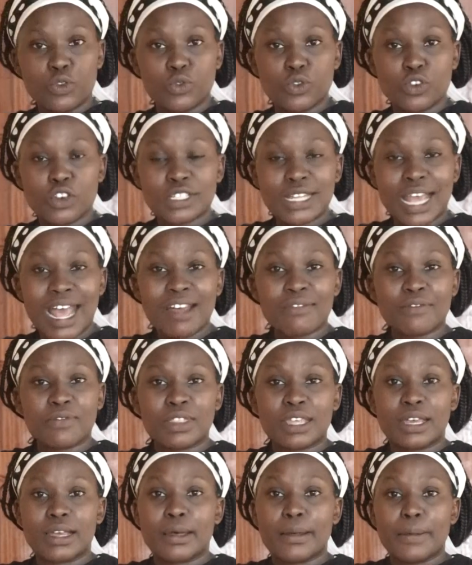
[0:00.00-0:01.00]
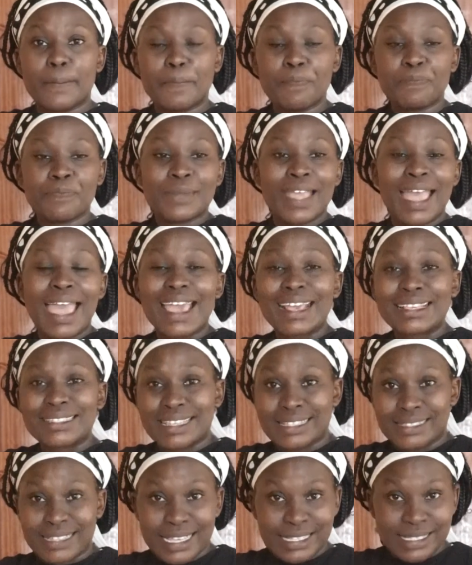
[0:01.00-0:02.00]
Do not have the
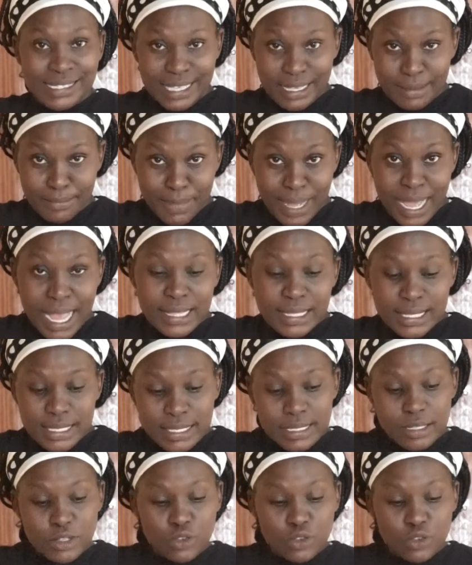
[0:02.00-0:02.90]
exercising mats